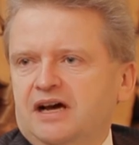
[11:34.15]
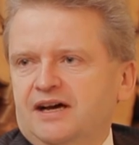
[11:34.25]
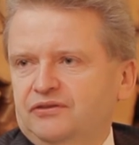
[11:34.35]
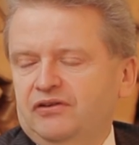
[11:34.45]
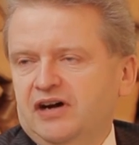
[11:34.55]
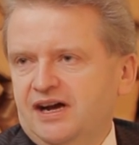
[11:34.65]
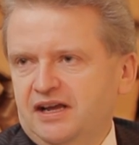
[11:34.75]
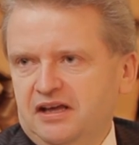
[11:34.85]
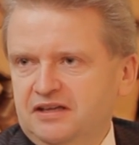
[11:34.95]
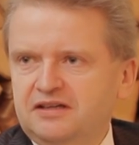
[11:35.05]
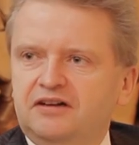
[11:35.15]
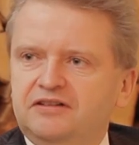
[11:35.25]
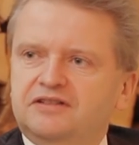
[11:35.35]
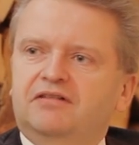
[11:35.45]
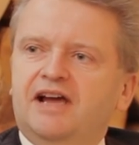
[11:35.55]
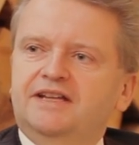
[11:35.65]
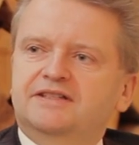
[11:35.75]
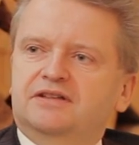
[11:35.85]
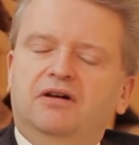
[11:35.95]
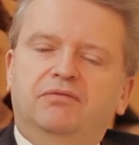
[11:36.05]
ask for higher interest
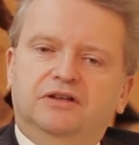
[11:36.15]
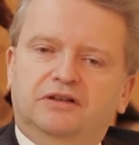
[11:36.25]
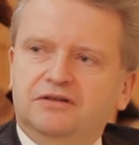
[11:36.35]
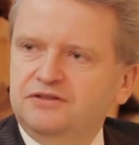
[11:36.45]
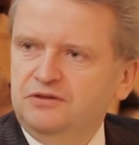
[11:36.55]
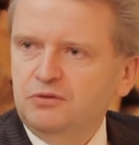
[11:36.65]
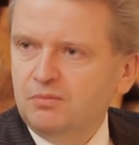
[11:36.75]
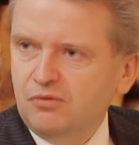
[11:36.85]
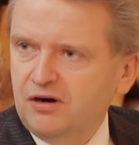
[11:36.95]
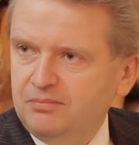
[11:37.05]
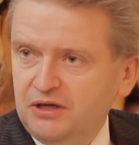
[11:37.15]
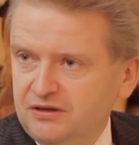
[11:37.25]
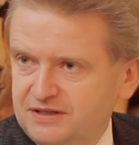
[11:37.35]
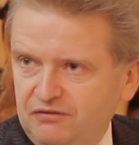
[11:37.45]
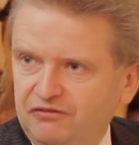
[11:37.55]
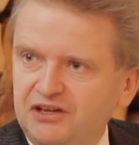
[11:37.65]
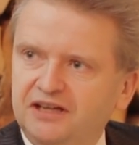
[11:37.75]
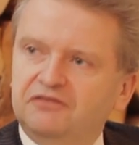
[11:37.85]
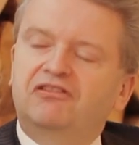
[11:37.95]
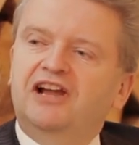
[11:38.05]
rates or would consume more because they fear
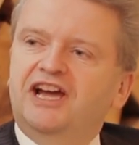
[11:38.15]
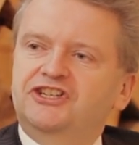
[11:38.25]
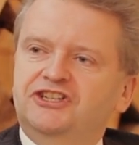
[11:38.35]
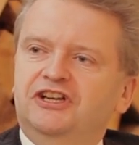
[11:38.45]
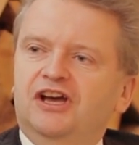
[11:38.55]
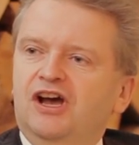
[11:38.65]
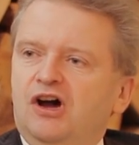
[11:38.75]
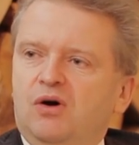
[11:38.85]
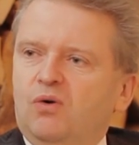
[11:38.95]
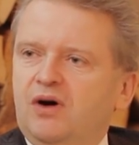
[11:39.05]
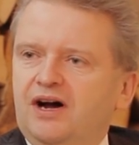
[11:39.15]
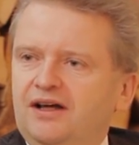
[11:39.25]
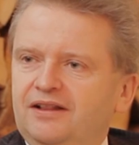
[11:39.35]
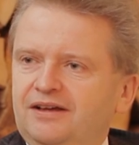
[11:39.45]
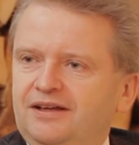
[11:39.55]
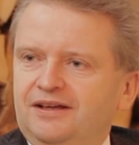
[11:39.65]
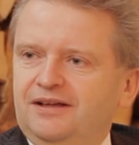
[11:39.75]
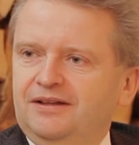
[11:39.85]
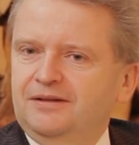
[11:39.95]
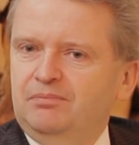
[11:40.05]
inflation, or
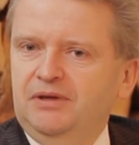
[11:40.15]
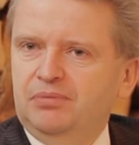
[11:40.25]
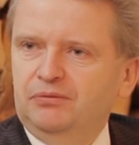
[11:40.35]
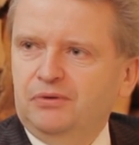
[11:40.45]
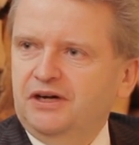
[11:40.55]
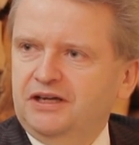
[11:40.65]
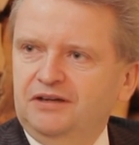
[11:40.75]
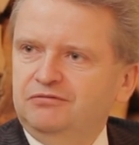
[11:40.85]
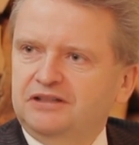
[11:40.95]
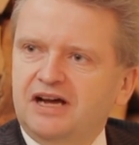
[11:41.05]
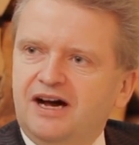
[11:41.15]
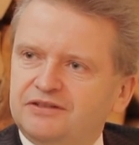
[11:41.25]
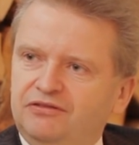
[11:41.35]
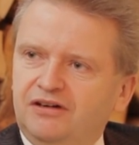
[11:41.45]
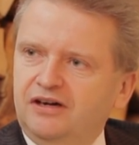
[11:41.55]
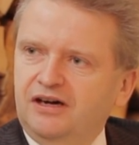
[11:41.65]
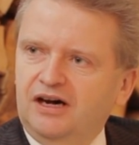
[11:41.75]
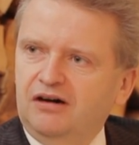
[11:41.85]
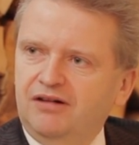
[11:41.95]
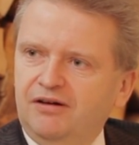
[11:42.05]
the people working would ask for
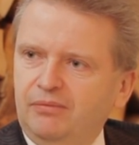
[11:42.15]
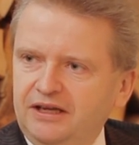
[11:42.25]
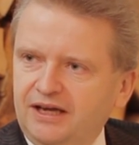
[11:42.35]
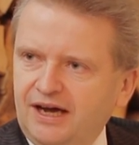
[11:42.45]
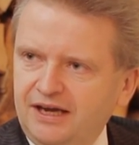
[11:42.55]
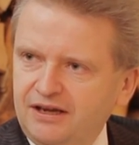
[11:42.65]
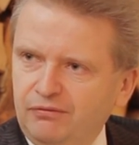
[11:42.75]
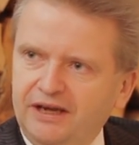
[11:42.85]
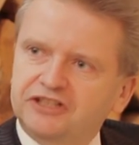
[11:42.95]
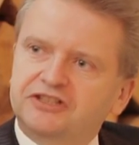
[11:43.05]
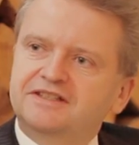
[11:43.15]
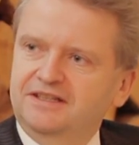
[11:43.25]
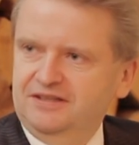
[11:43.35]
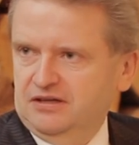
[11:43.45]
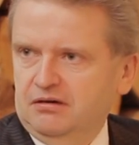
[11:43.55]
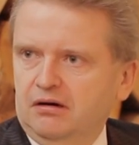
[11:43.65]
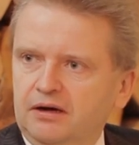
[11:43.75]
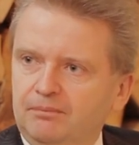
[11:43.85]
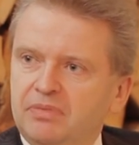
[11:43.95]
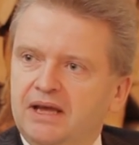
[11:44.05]
higher wages and so on.